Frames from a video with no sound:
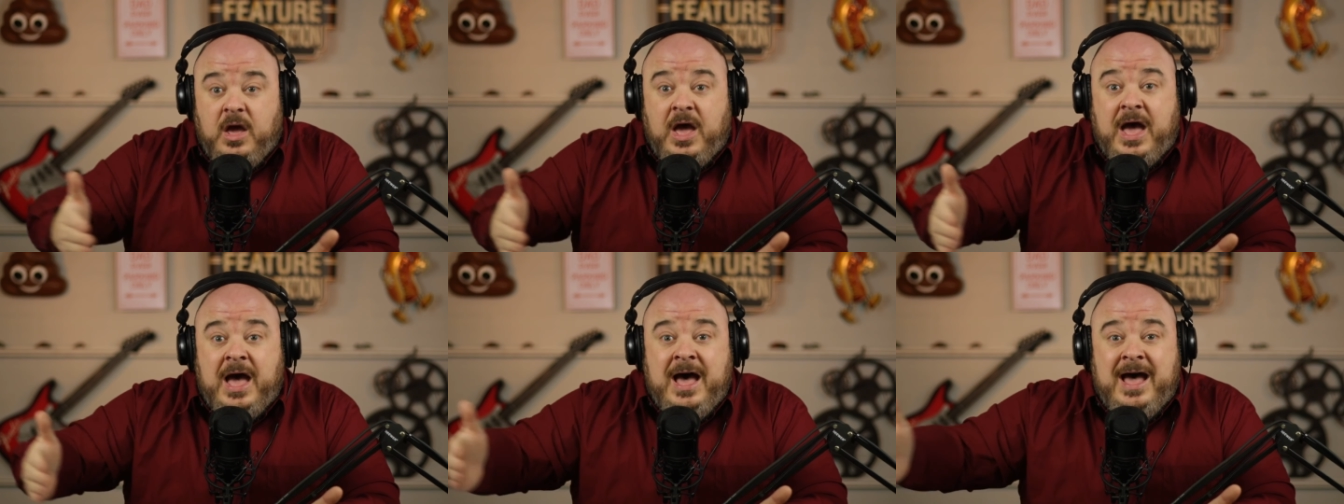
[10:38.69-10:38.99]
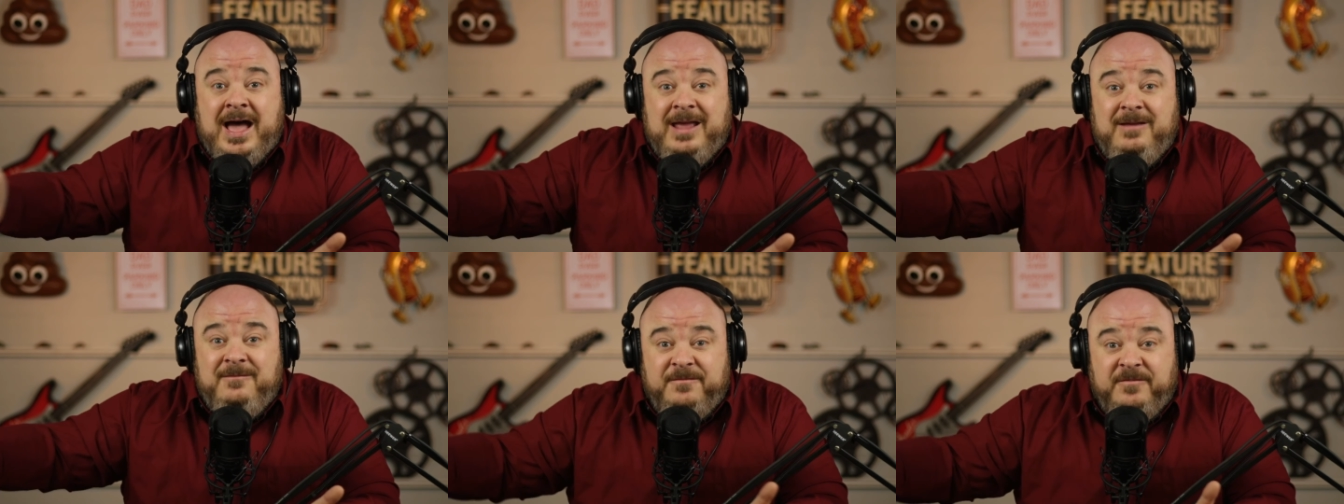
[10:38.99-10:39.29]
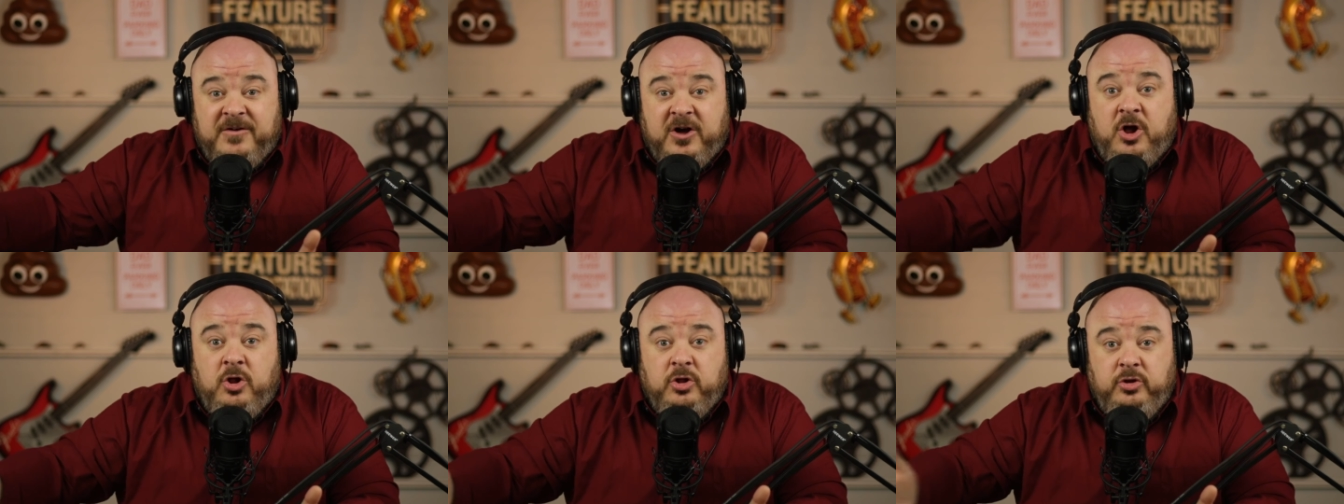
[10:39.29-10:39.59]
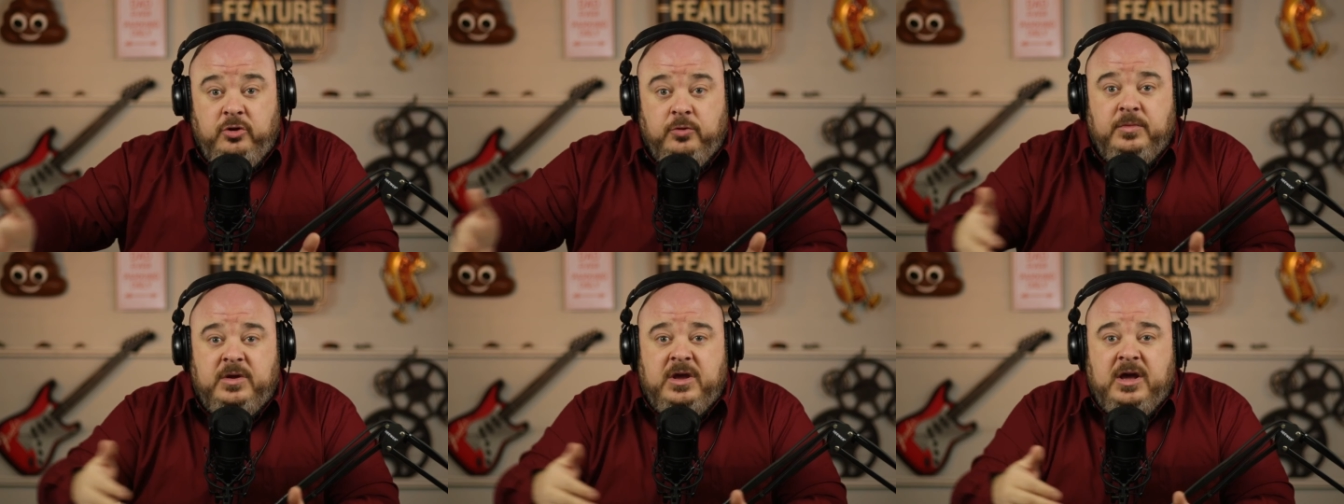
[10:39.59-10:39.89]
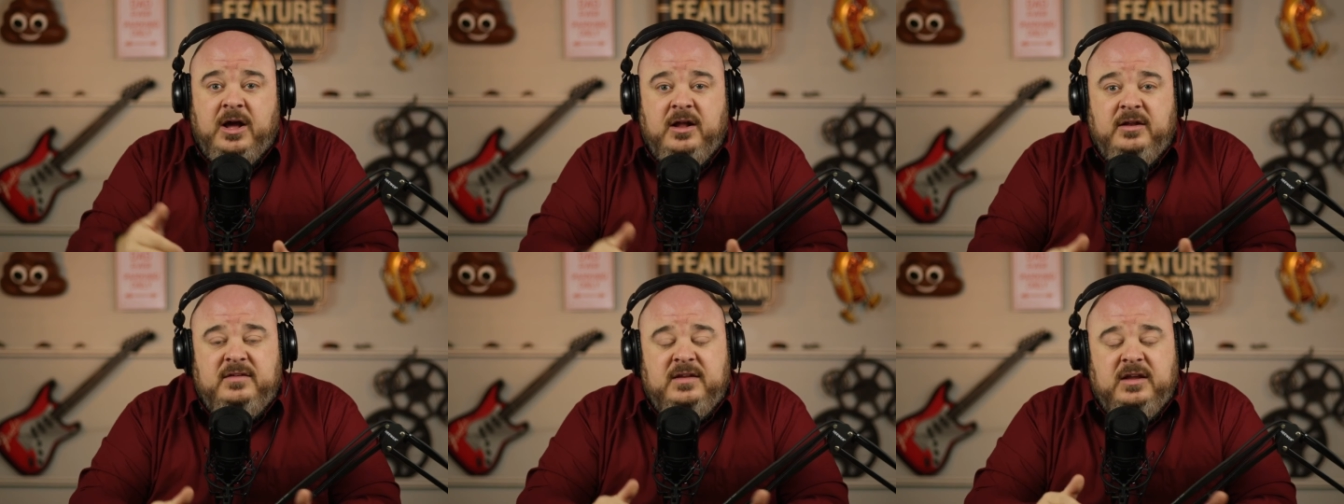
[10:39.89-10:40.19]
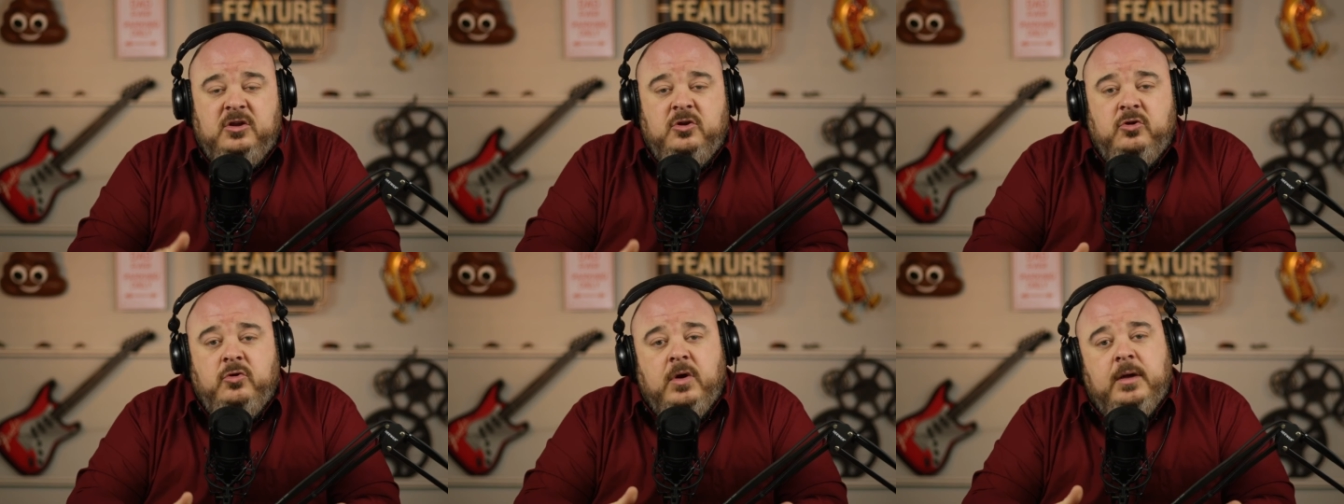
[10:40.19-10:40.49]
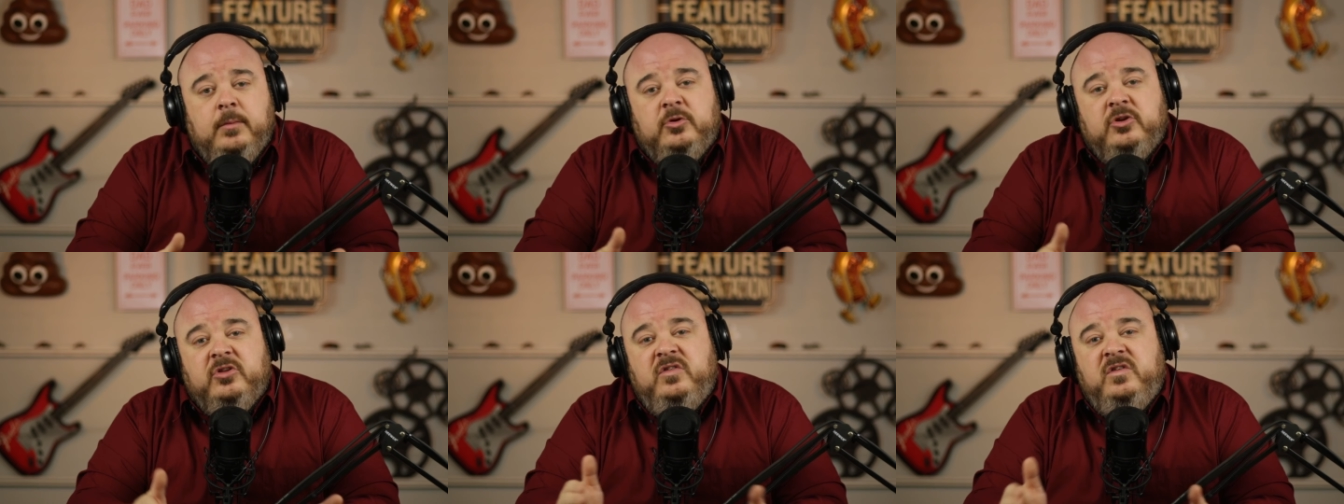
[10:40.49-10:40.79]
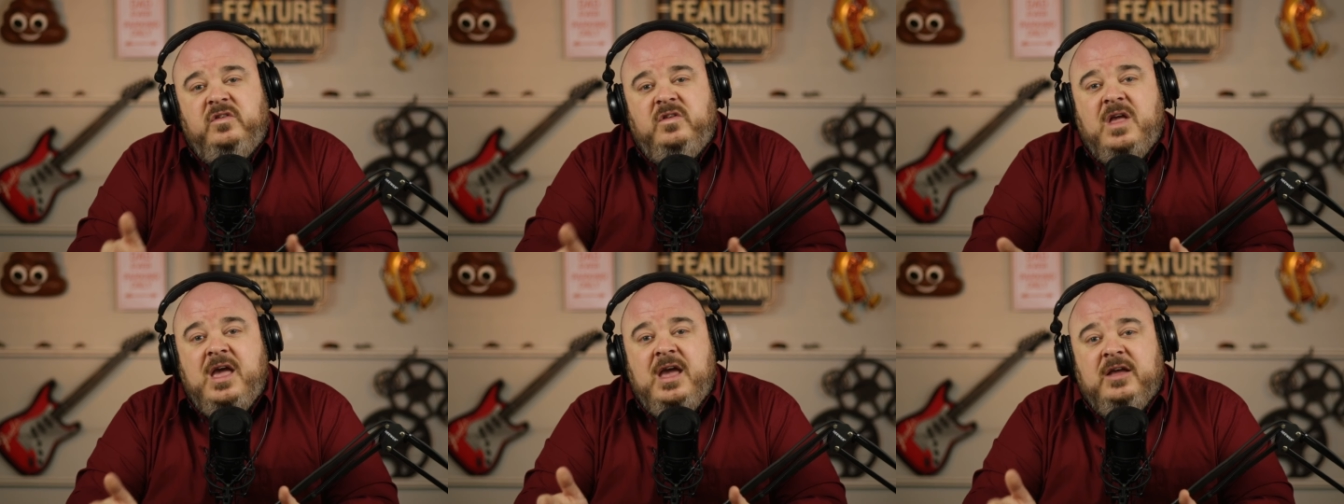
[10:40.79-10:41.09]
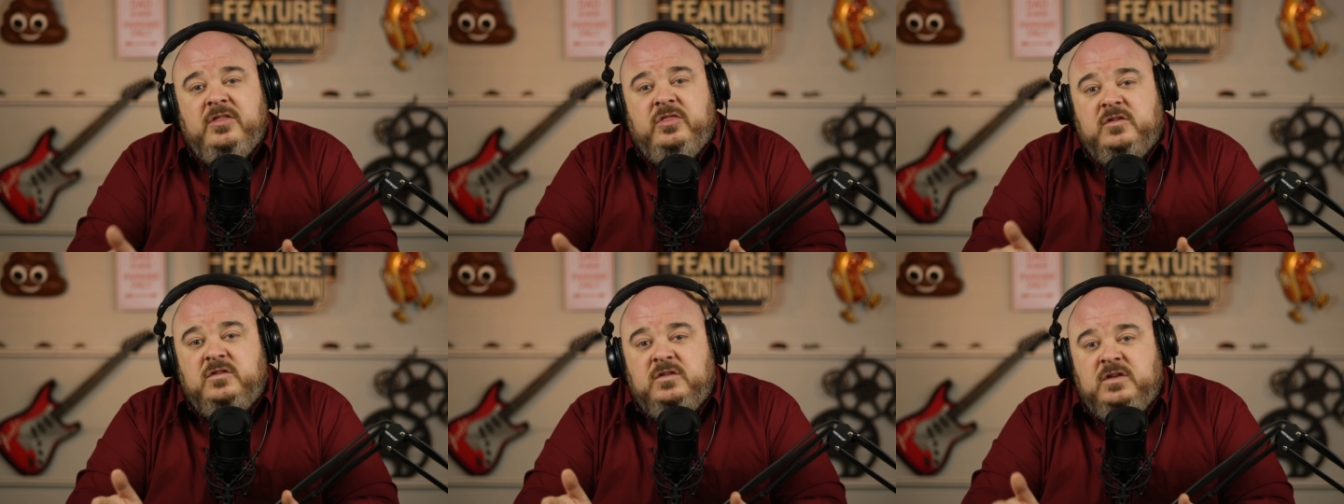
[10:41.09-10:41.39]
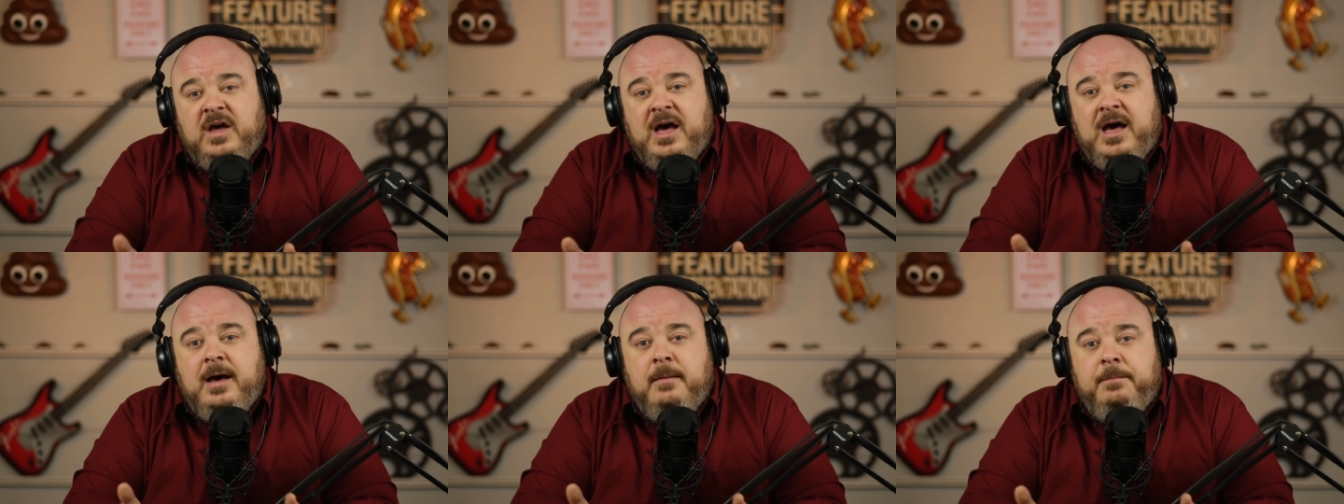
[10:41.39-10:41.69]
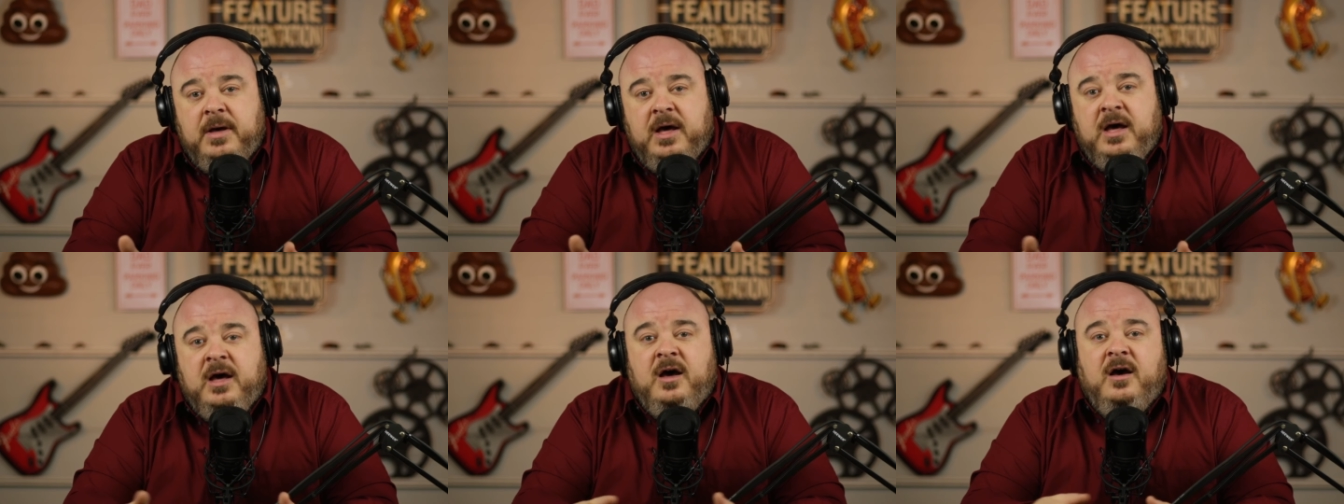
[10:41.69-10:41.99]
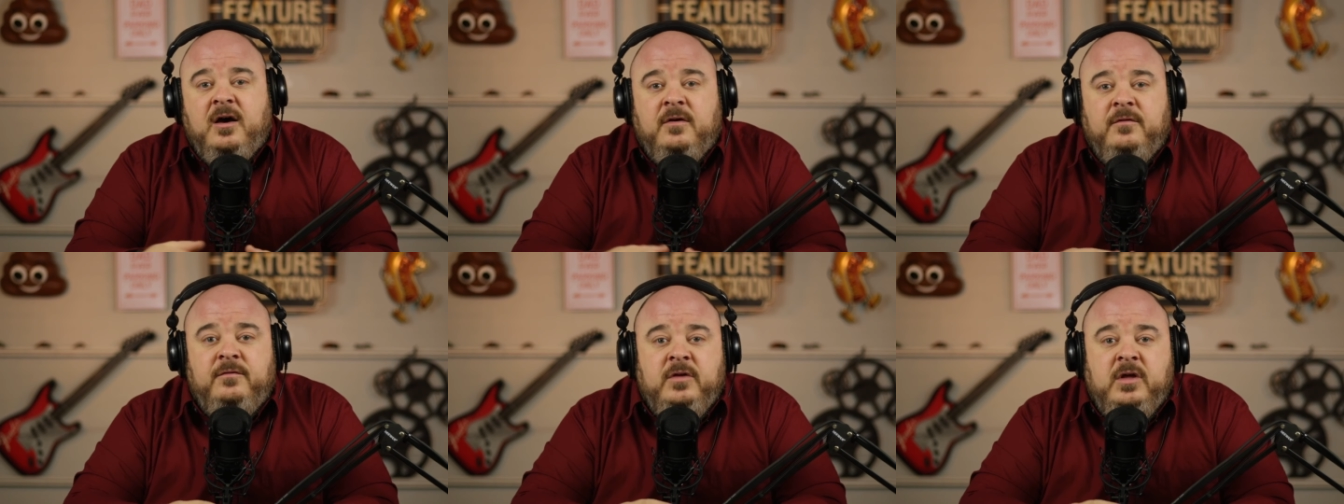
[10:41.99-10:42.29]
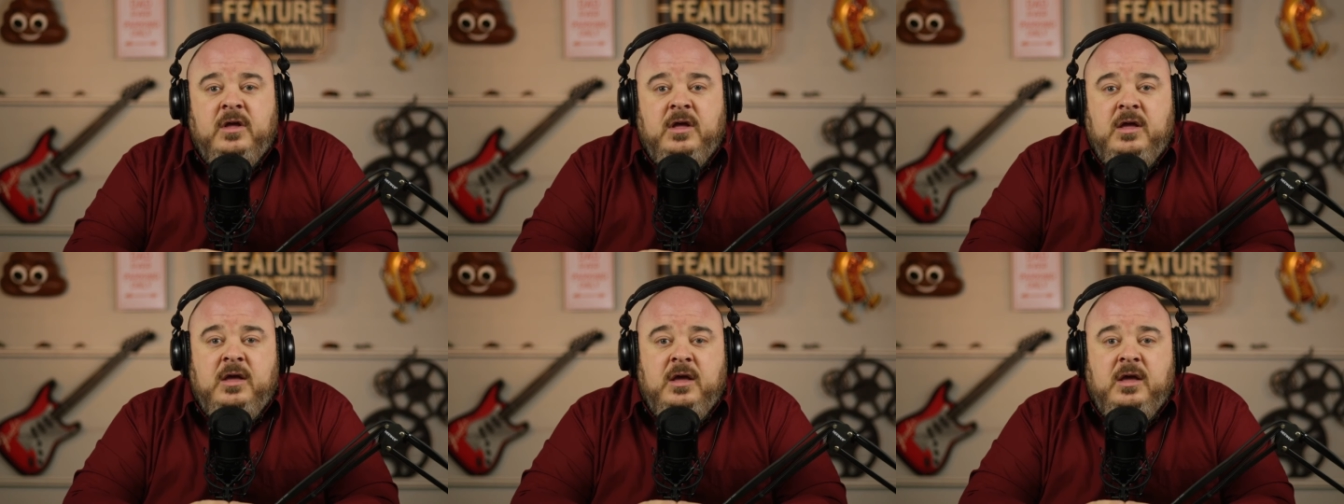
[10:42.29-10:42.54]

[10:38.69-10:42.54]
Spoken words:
high volume content, you're able to stay at the top of